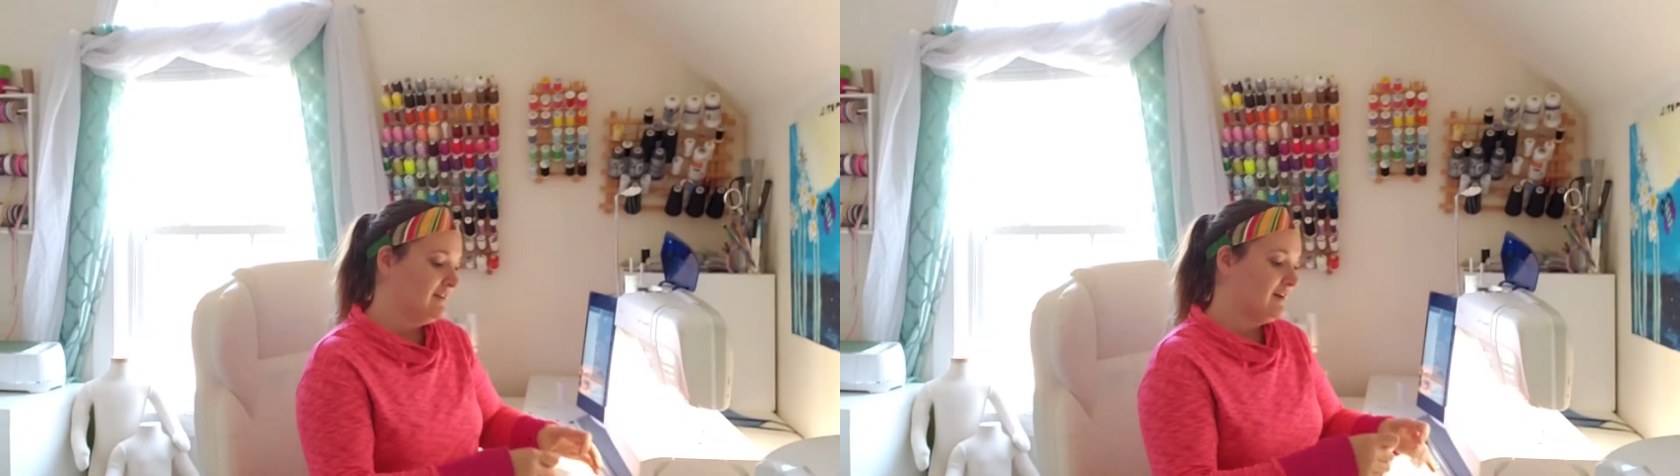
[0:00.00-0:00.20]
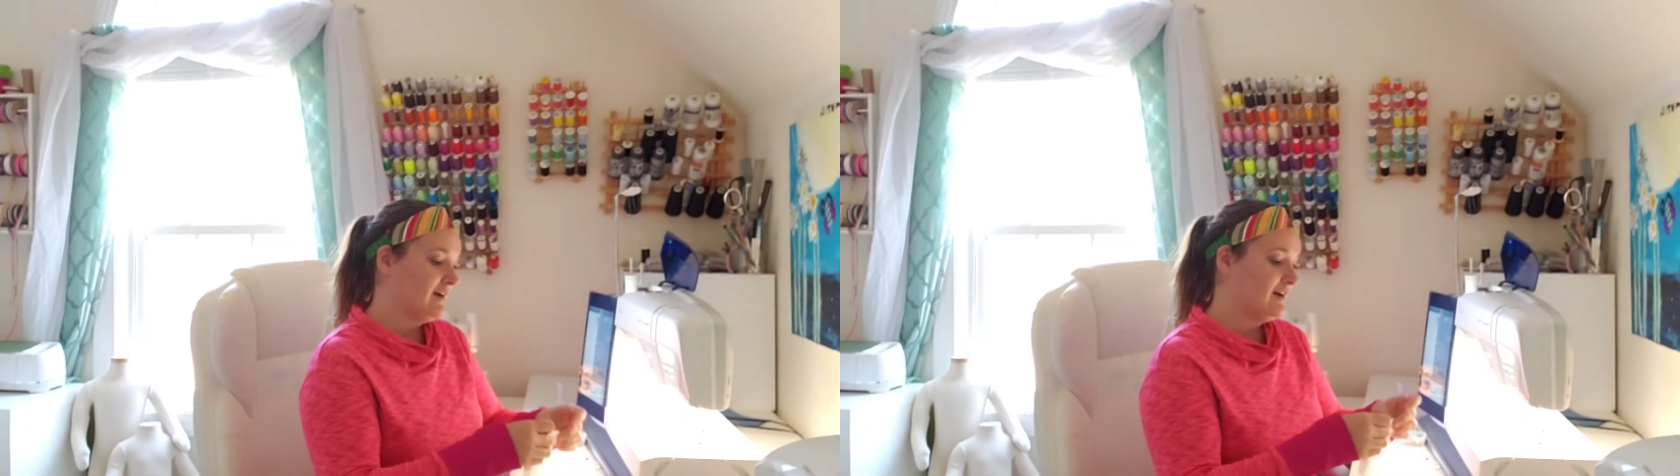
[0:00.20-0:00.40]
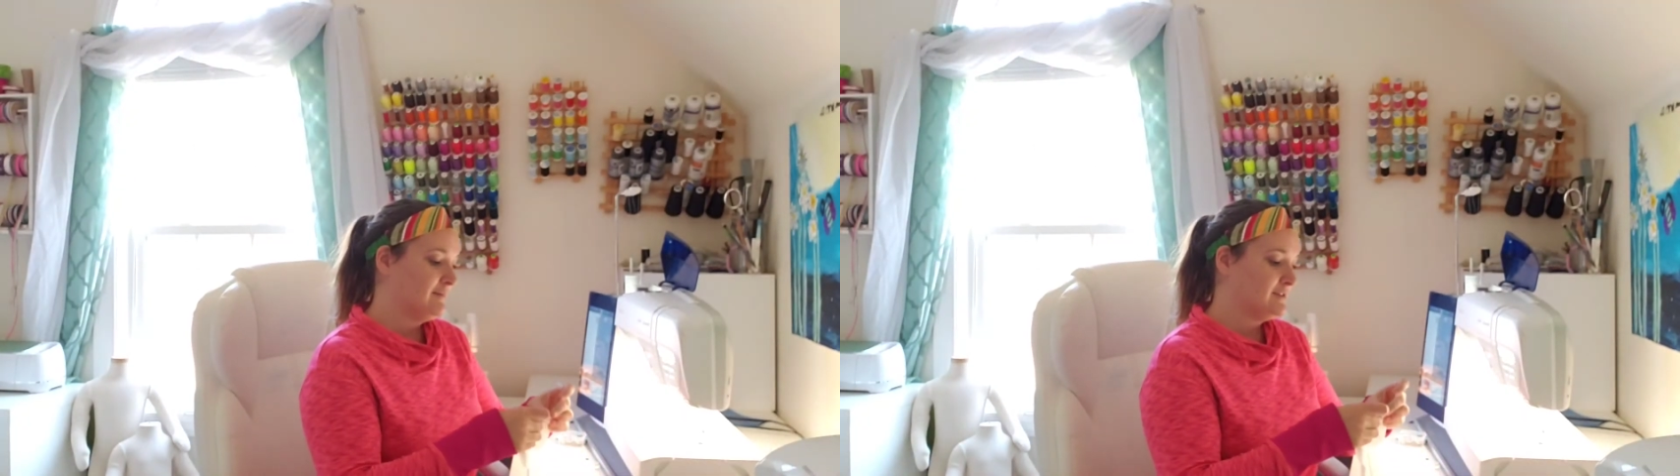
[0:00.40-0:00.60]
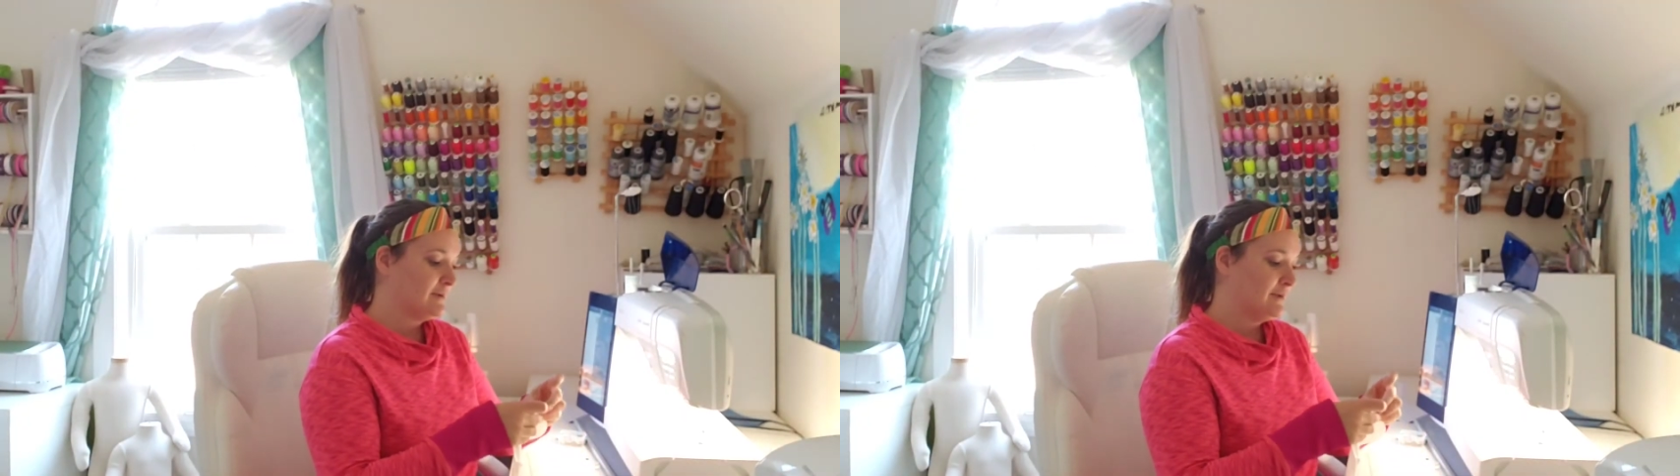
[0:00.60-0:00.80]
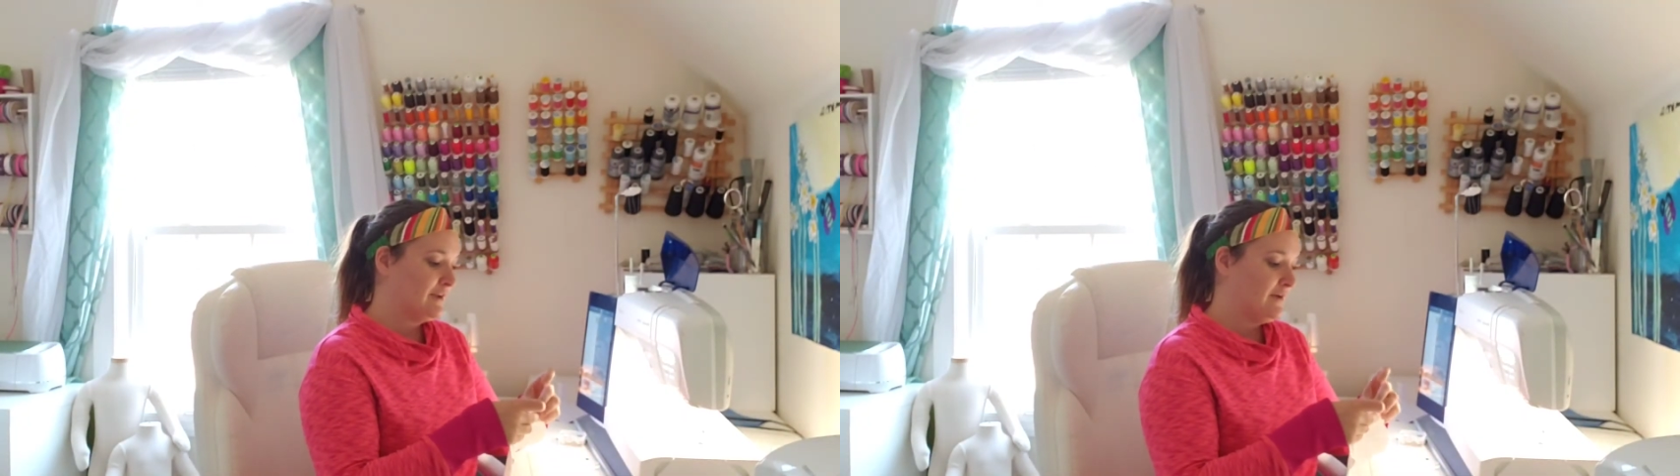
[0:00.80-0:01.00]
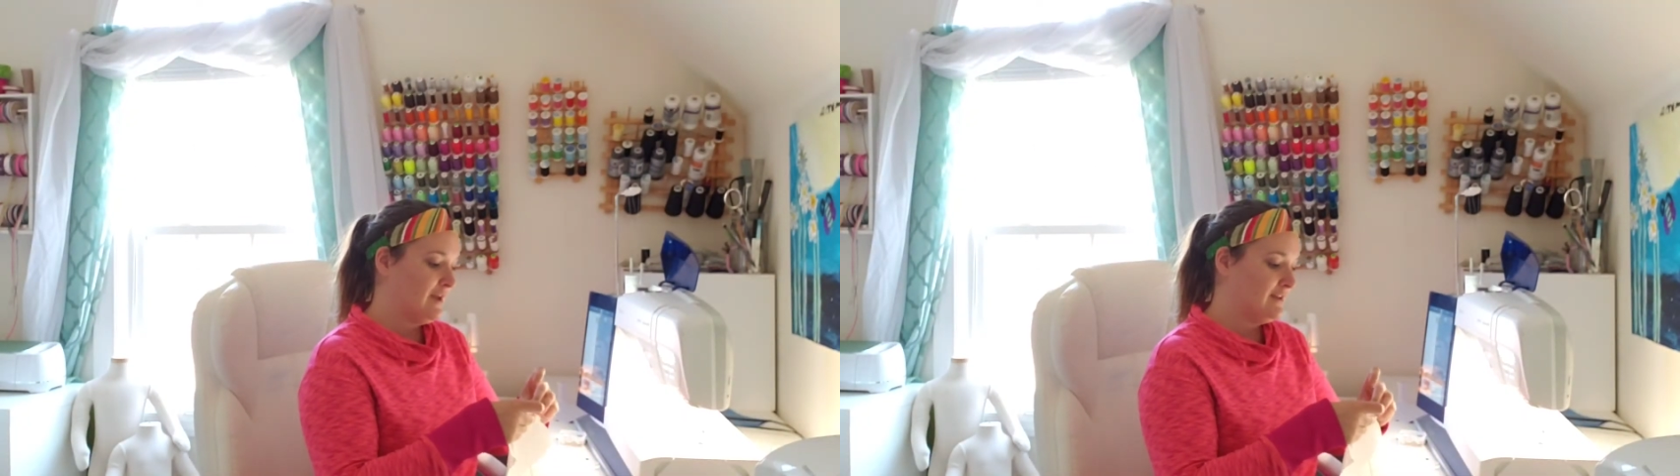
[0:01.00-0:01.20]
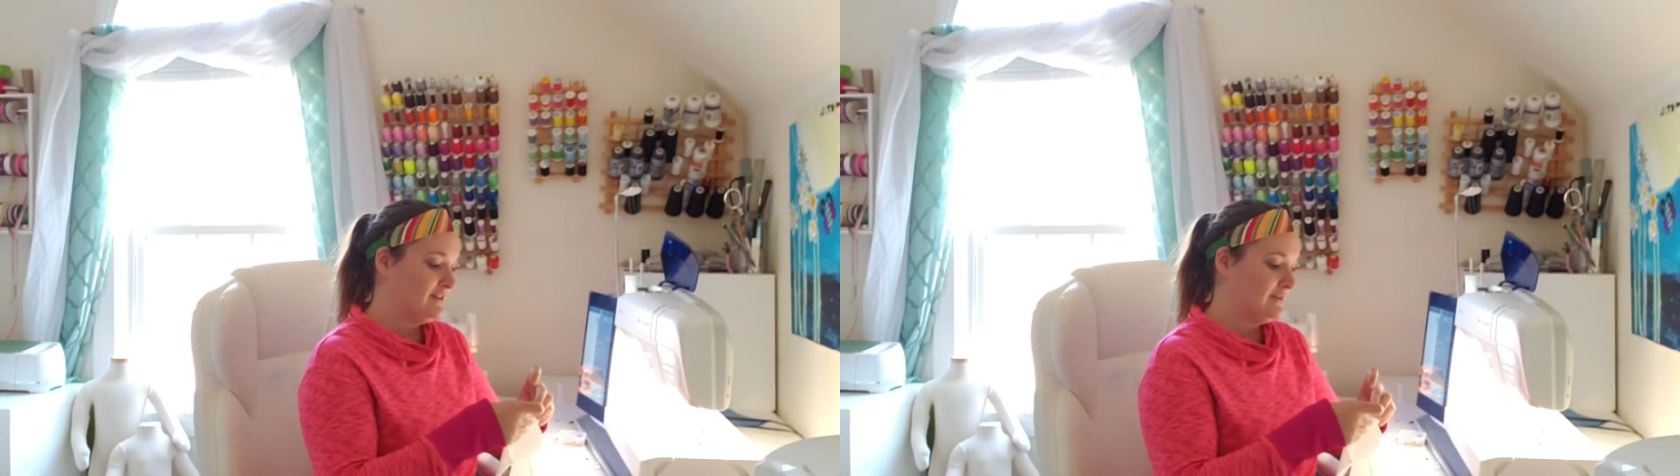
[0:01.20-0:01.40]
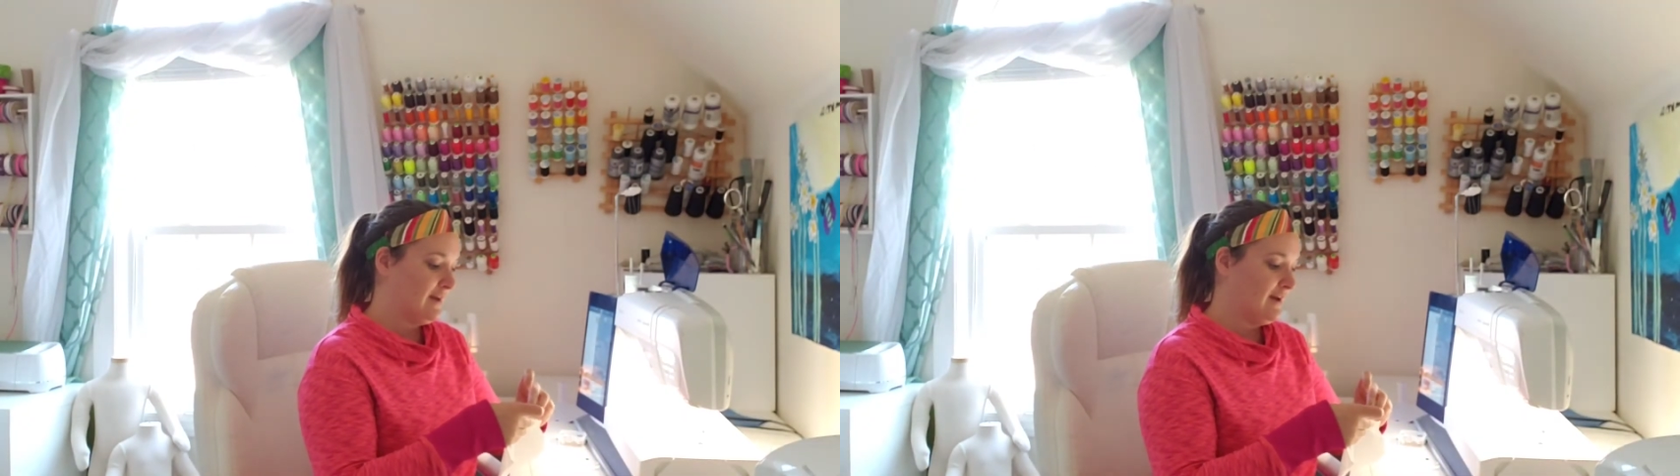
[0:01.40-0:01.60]
So I'm going to go ahead and
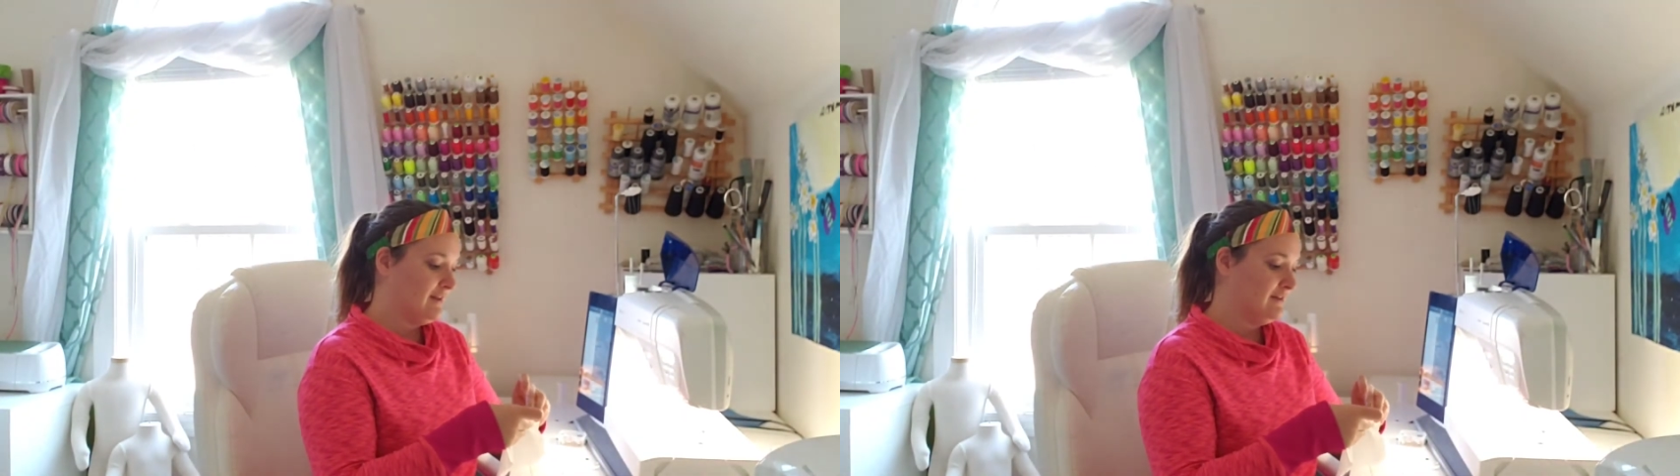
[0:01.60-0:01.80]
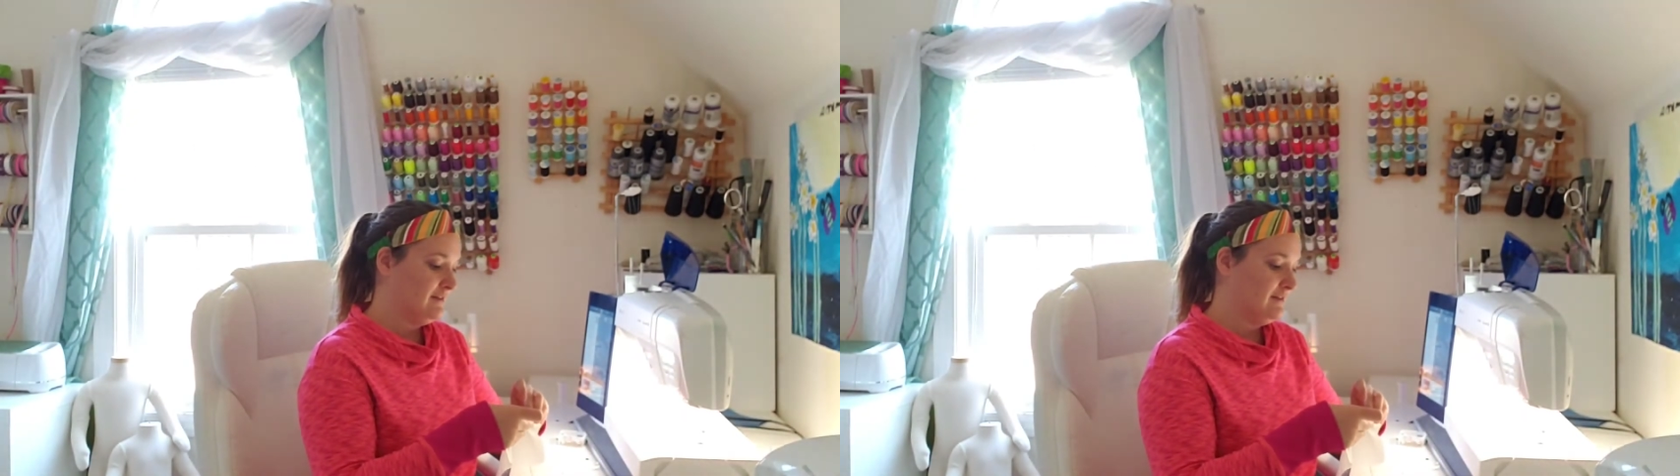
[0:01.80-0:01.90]
do that.